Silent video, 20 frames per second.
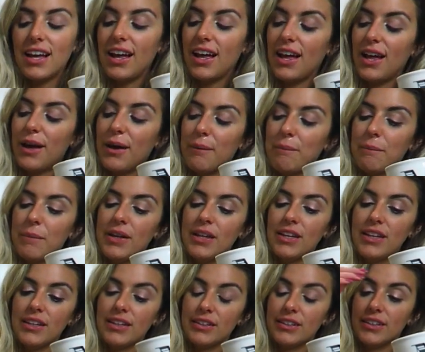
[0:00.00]
I
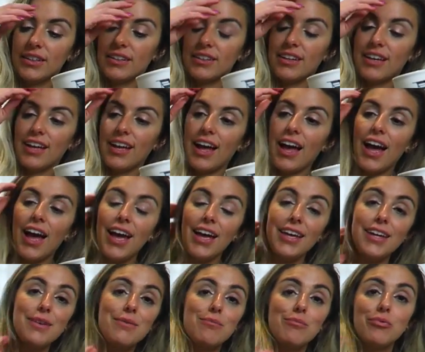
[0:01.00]

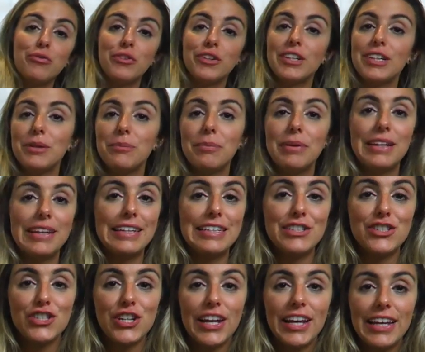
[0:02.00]
am pretty
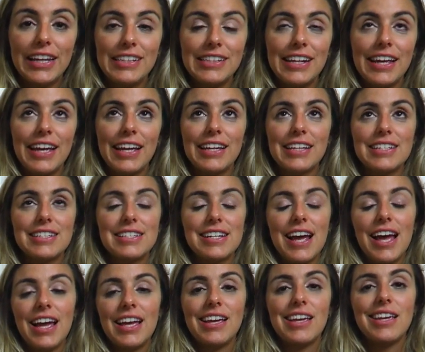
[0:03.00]
plain Jane,
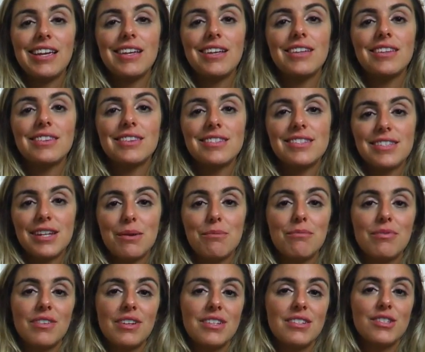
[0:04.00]
and I eat the
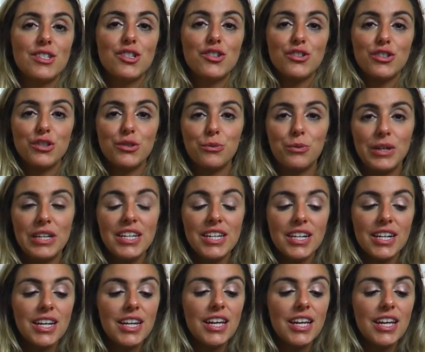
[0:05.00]
same things during the week.